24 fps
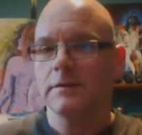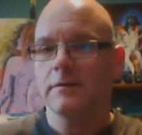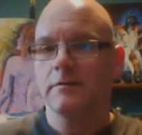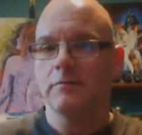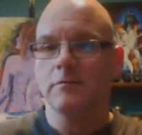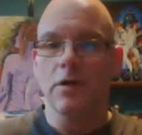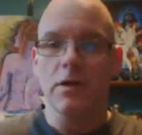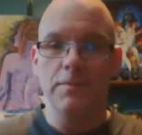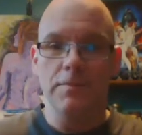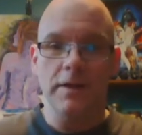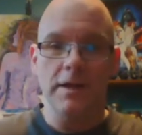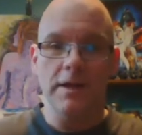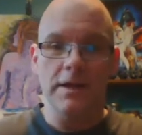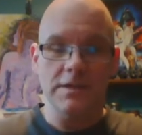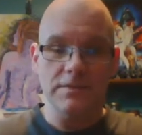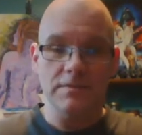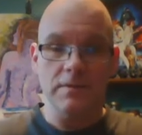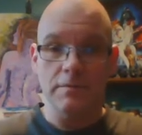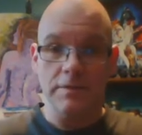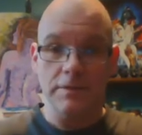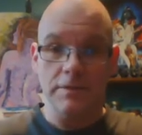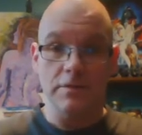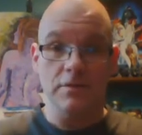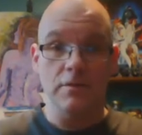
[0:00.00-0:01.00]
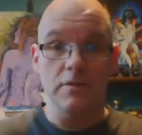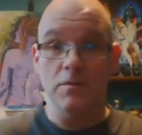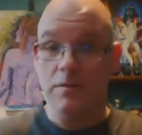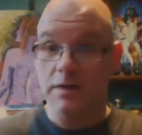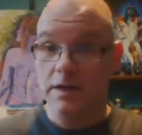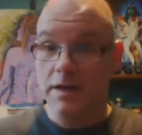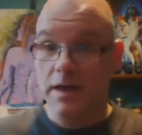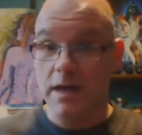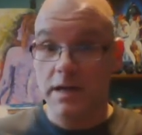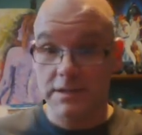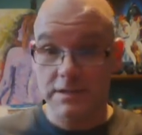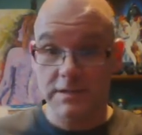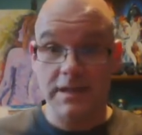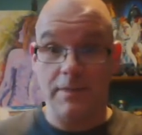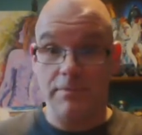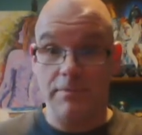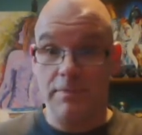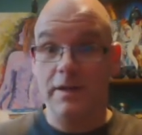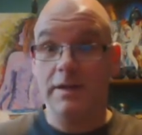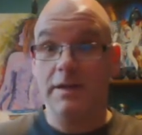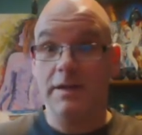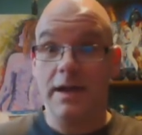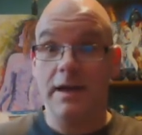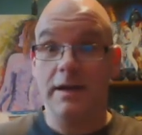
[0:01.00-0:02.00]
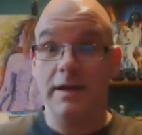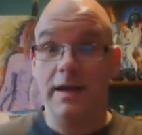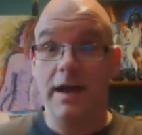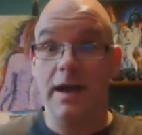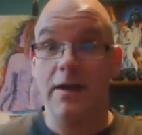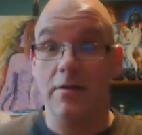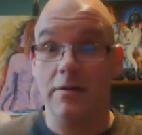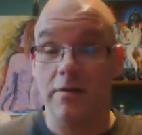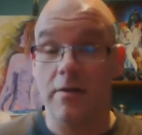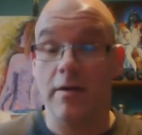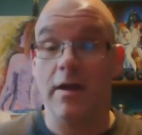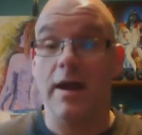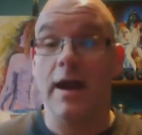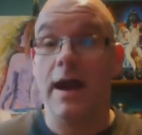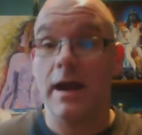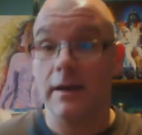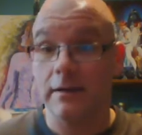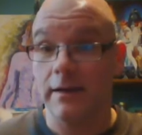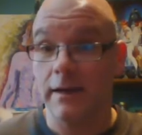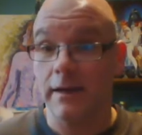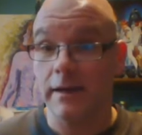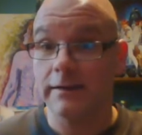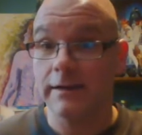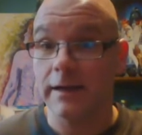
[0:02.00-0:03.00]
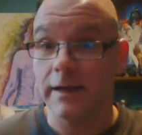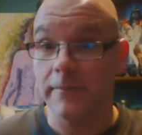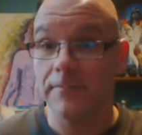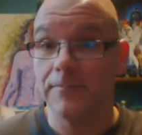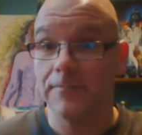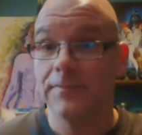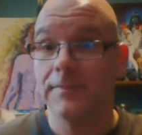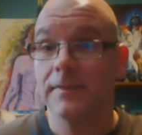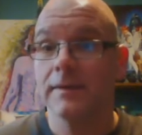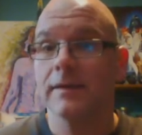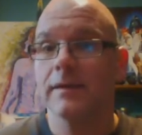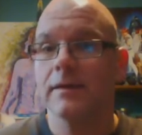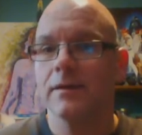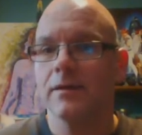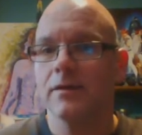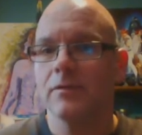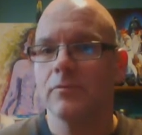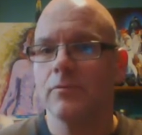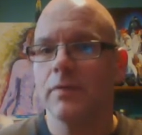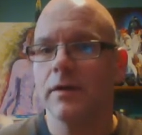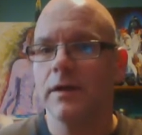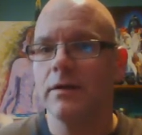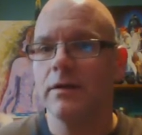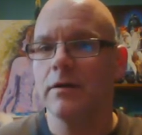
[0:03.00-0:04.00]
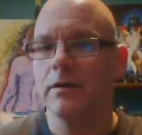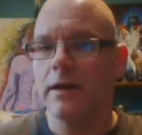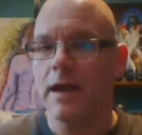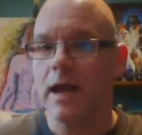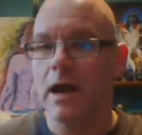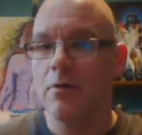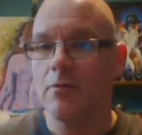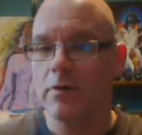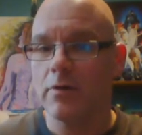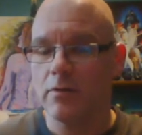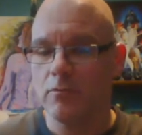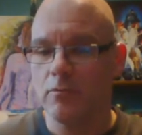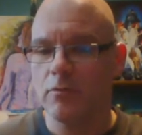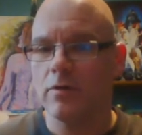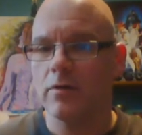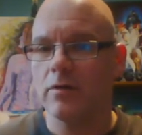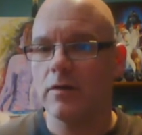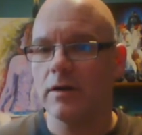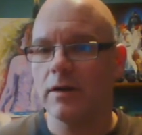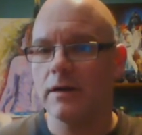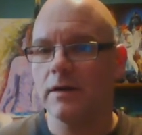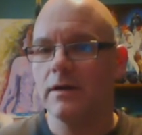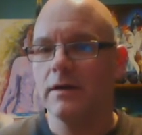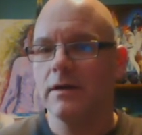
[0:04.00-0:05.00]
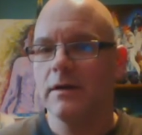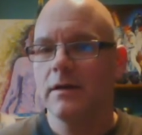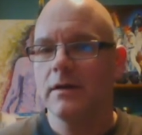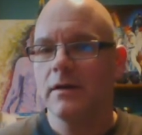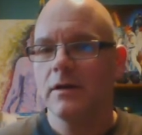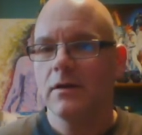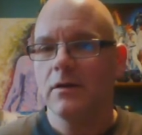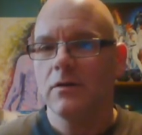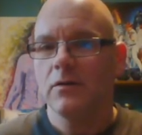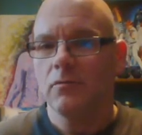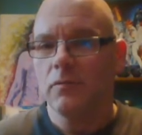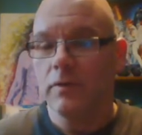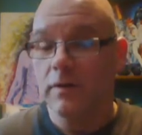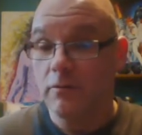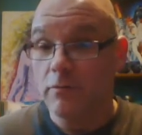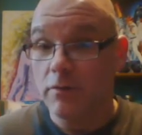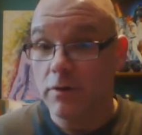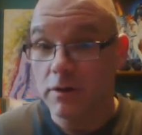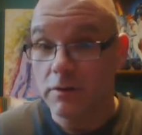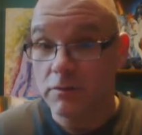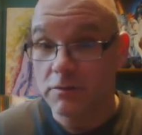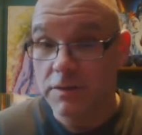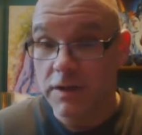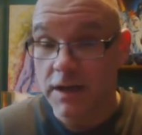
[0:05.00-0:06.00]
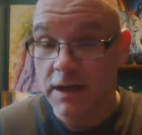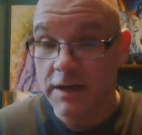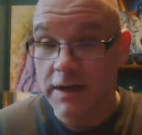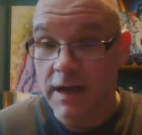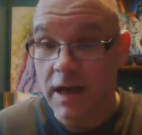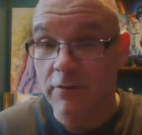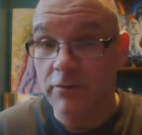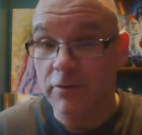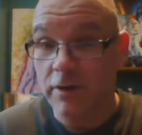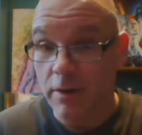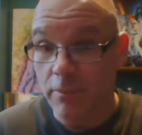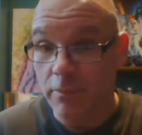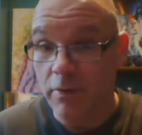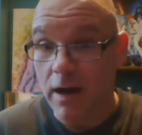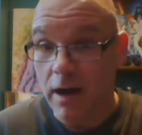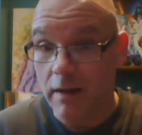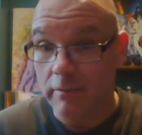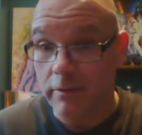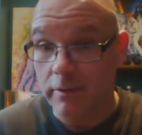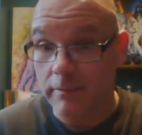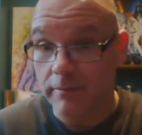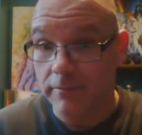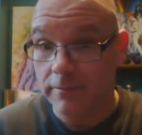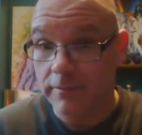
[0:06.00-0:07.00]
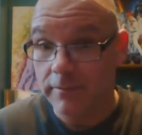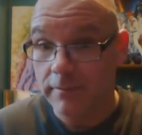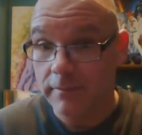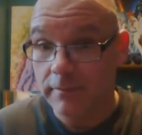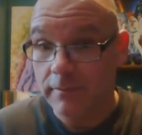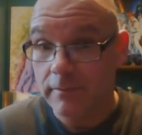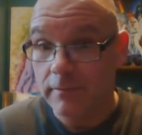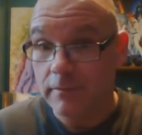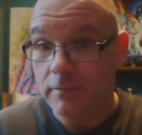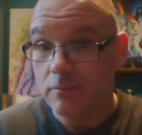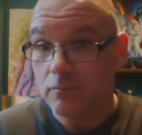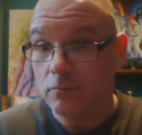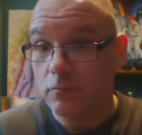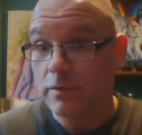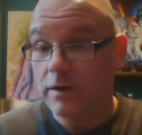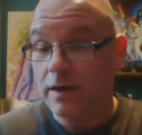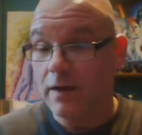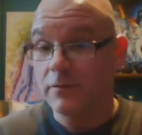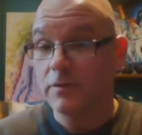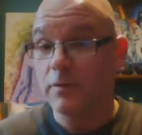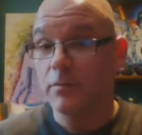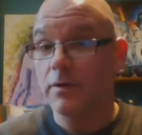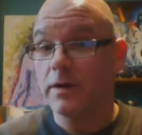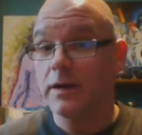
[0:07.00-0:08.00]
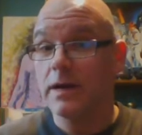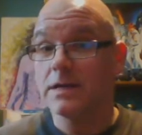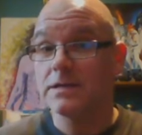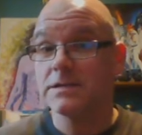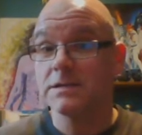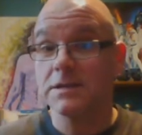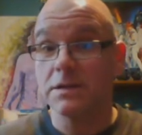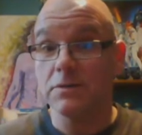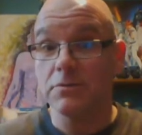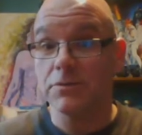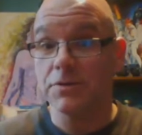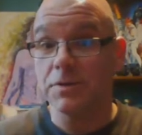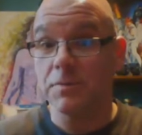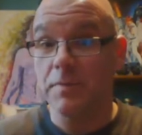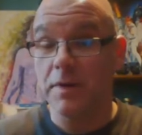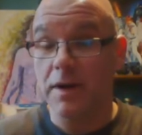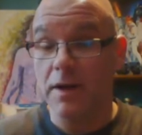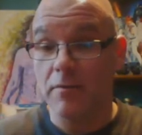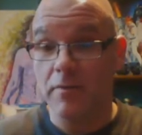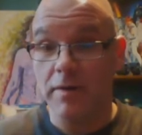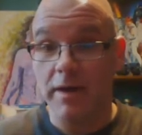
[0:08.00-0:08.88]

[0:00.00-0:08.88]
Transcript: Role playing is what we do, and we kind of step into that character and act like them. But here now we're encountering a problem. We have to bring a skill to bear.